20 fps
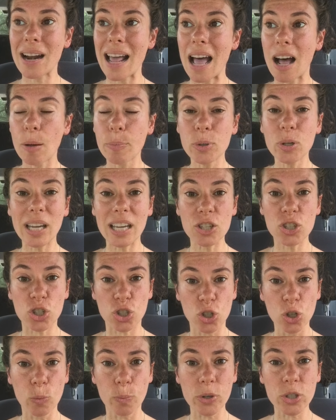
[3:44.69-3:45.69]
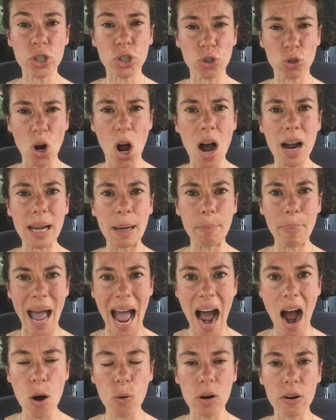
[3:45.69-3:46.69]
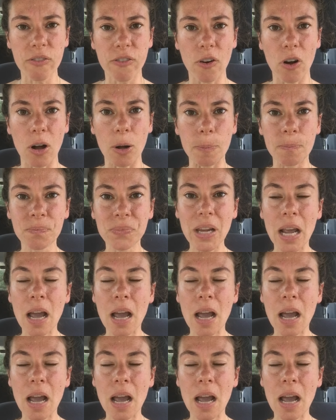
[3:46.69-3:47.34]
to help you get super strong and powerful.